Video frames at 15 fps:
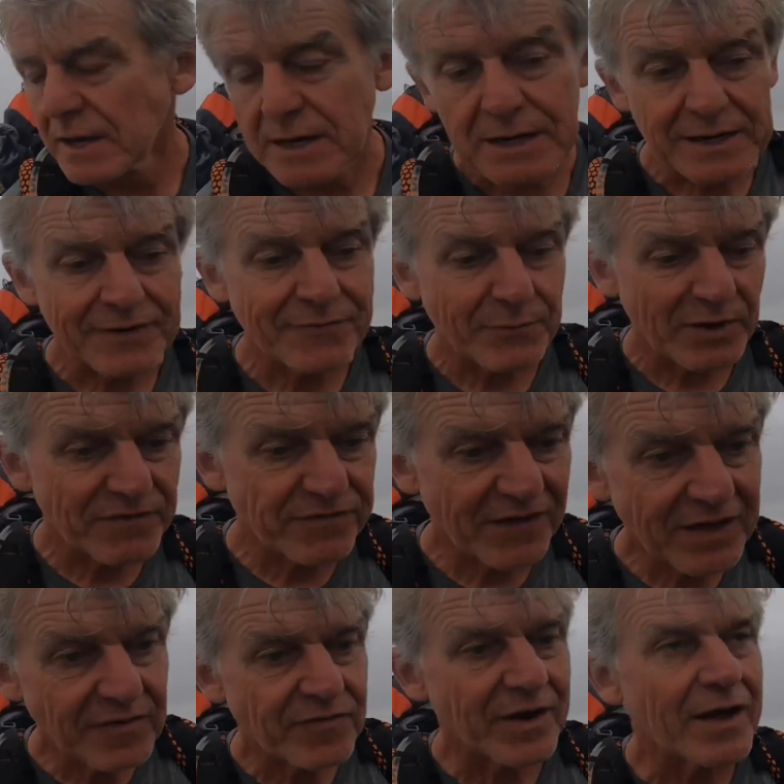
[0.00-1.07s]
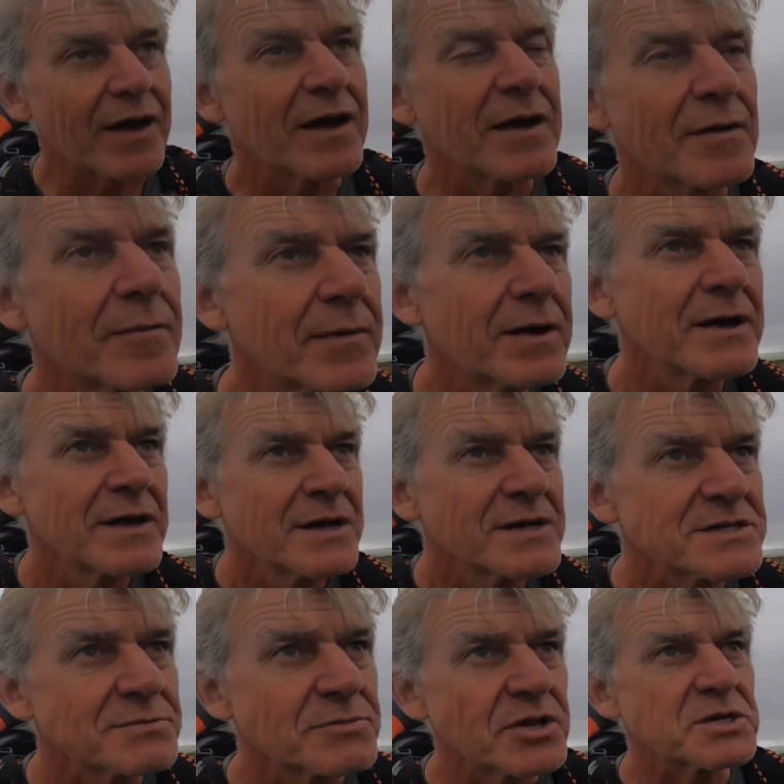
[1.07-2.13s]
Could have my favourite.
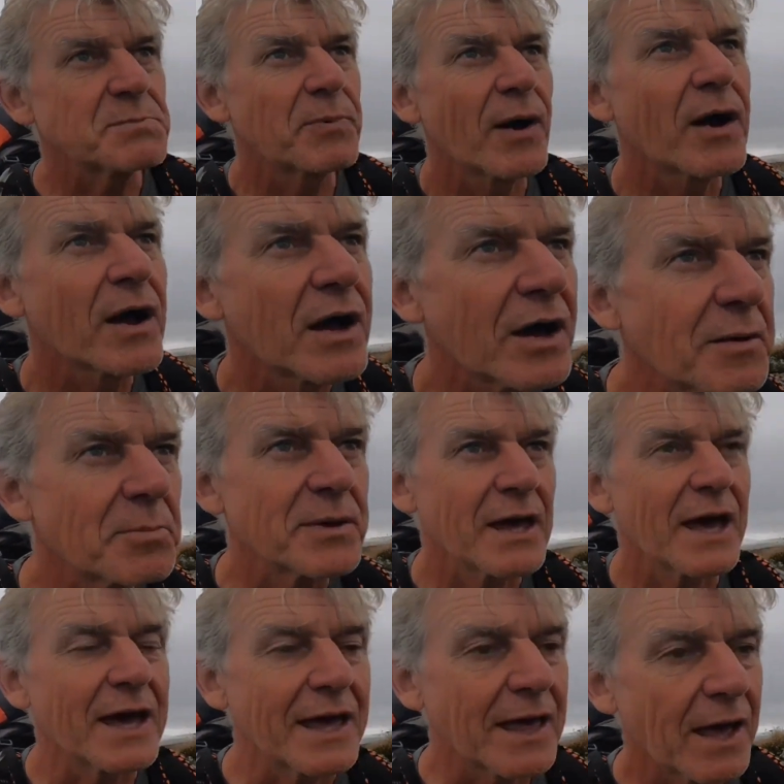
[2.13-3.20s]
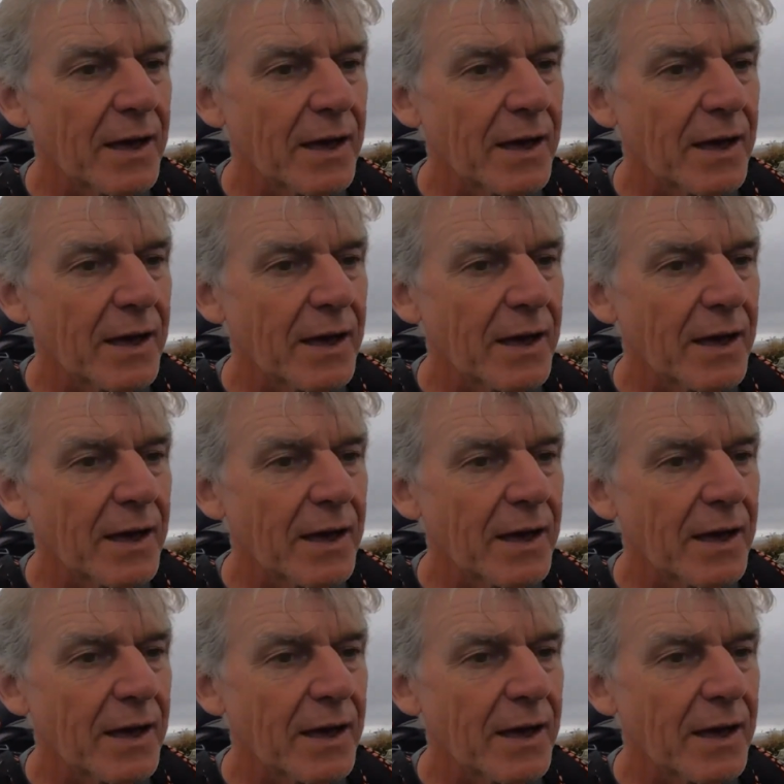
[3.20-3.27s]
Some nice punk IPA.